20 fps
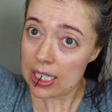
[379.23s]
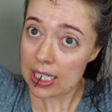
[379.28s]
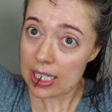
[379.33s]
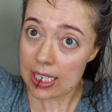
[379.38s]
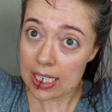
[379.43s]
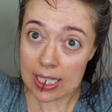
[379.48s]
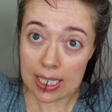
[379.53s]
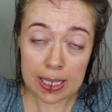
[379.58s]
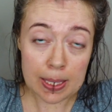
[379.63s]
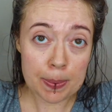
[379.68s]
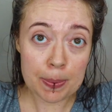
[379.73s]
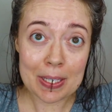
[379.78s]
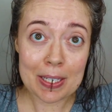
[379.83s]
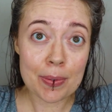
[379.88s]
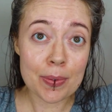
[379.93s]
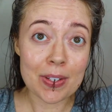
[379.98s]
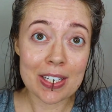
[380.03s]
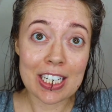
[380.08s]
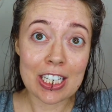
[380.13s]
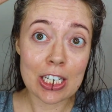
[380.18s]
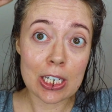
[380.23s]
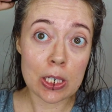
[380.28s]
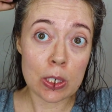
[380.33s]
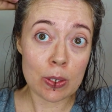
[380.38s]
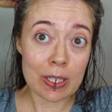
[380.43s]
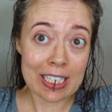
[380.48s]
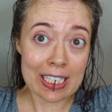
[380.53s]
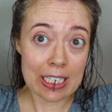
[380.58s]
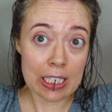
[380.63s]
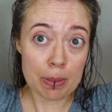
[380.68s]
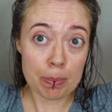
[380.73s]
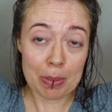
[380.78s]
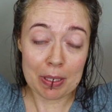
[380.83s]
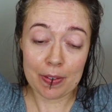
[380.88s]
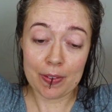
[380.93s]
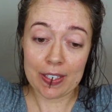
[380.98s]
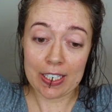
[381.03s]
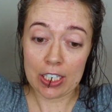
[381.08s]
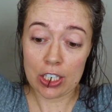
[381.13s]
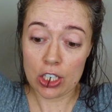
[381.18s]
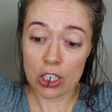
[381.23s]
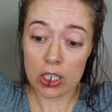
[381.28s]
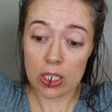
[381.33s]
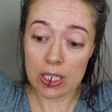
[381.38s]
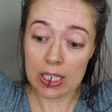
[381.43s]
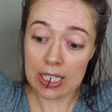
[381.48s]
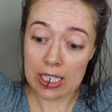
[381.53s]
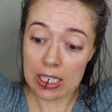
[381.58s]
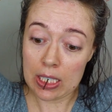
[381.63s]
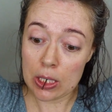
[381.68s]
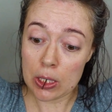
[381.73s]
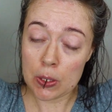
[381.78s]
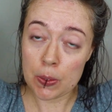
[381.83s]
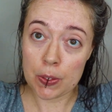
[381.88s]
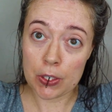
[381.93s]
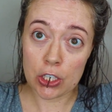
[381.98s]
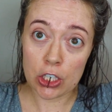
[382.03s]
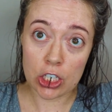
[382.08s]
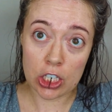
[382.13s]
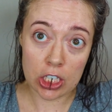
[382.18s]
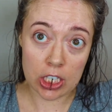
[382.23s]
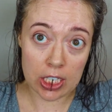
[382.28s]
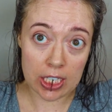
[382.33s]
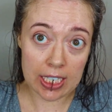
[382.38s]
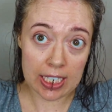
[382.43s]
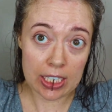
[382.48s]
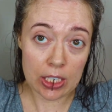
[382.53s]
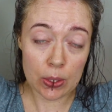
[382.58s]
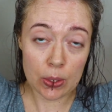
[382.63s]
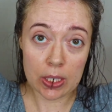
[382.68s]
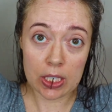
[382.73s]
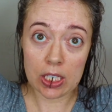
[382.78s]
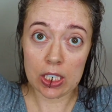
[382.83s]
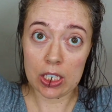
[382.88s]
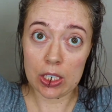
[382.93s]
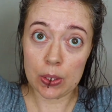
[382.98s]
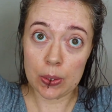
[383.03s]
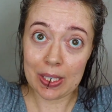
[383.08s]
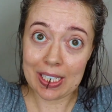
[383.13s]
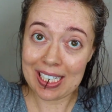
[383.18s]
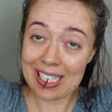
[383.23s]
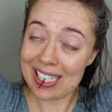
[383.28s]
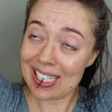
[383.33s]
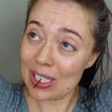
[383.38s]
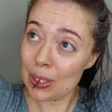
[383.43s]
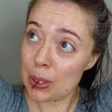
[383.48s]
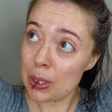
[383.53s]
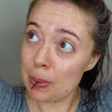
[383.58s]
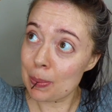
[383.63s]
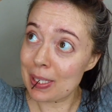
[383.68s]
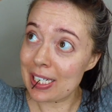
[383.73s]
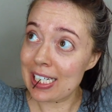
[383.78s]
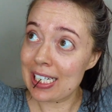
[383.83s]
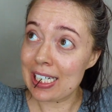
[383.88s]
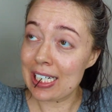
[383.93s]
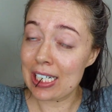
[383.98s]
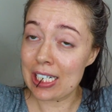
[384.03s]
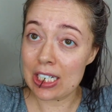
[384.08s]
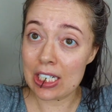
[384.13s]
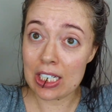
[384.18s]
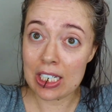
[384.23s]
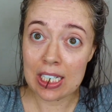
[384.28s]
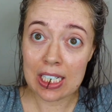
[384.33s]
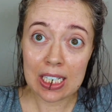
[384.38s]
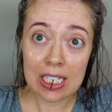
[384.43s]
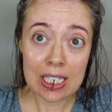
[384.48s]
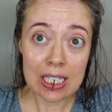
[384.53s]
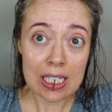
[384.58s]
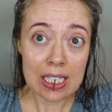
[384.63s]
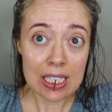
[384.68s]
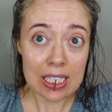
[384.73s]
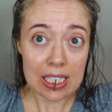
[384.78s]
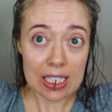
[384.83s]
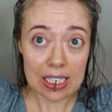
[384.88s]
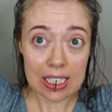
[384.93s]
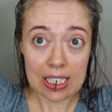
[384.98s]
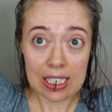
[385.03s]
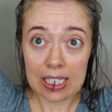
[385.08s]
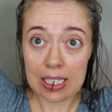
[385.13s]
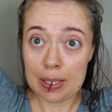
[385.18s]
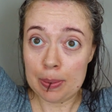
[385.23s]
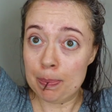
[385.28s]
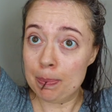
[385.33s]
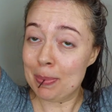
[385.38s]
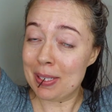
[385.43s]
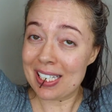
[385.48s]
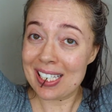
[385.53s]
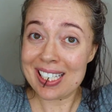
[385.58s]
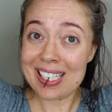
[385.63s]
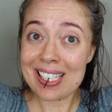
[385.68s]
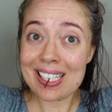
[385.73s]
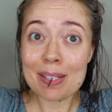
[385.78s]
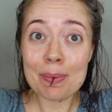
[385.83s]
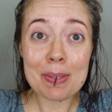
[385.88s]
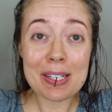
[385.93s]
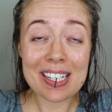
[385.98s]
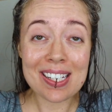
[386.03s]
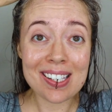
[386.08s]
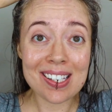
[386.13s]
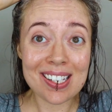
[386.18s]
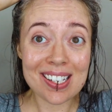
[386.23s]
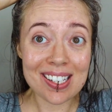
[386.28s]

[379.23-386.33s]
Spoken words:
And I am definitely no hair professional, that is for sure. I don't hardly do anything with my hair, but this seemed easy